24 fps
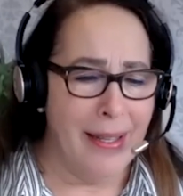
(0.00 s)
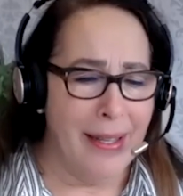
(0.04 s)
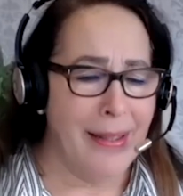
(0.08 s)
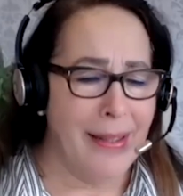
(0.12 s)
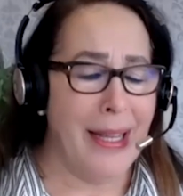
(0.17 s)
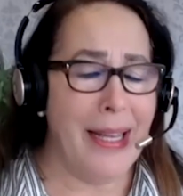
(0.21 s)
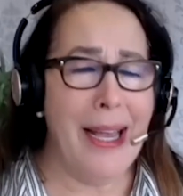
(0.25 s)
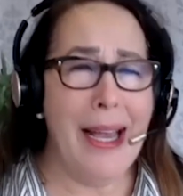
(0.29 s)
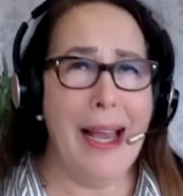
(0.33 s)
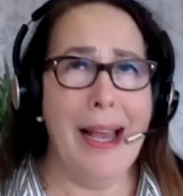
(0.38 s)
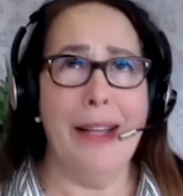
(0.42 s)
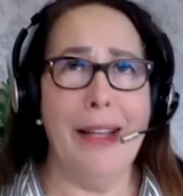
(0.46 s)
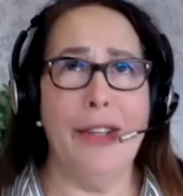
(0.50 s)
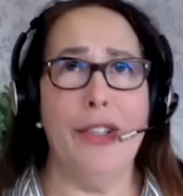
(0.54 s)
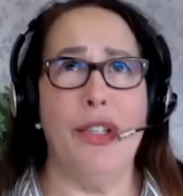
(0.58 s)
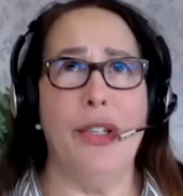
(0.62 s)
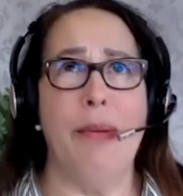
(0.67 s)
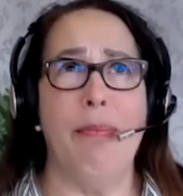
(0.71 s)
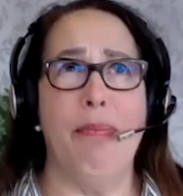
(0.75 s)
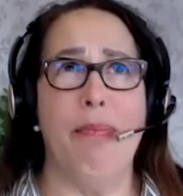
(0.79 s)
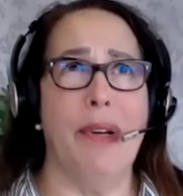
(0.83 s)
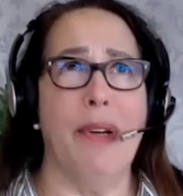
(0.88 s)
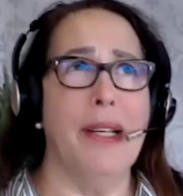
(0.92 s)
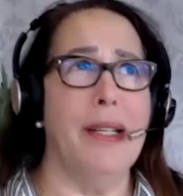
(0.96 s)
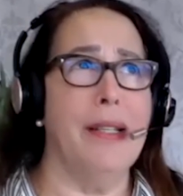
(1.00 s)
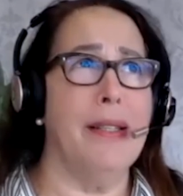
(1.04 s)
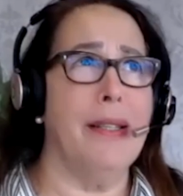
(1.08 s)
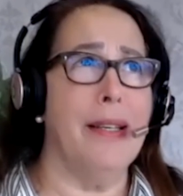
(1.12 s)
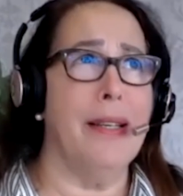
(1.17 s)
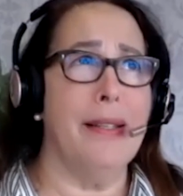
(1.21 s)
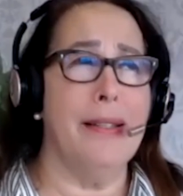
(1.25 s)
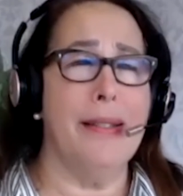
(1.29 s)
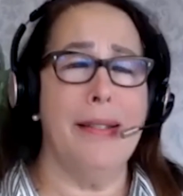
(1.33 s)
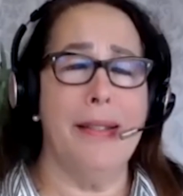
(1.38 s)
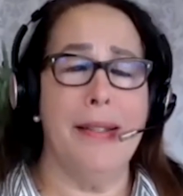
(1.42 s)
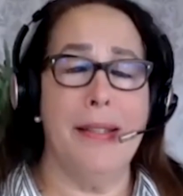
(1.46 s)
they actually bring
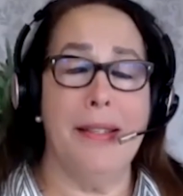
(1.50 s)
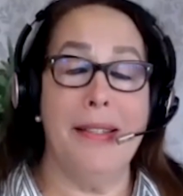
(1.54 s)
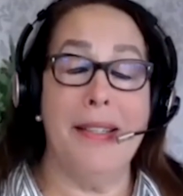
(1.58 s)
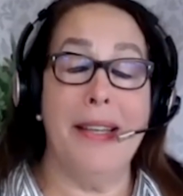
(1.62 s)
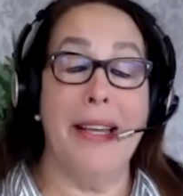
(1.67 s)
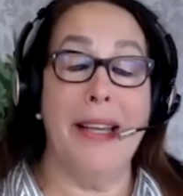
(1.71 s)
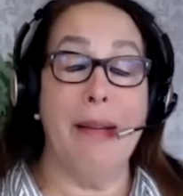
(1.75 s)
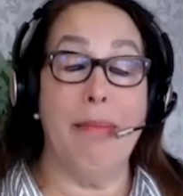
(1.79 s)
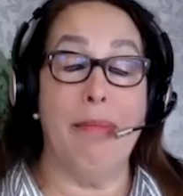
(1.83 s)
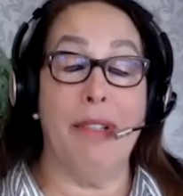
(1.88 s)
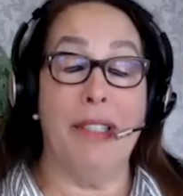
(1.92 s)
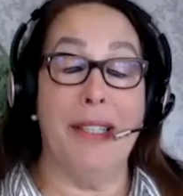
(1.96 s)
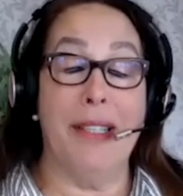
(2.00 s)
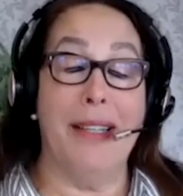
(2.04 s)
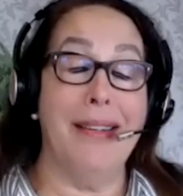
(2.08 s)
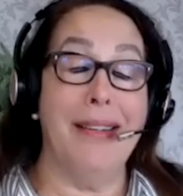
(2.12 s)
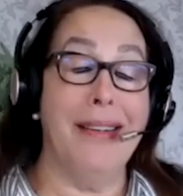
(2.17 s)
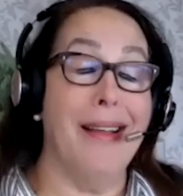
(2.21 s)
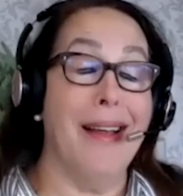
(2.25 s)
things to the table that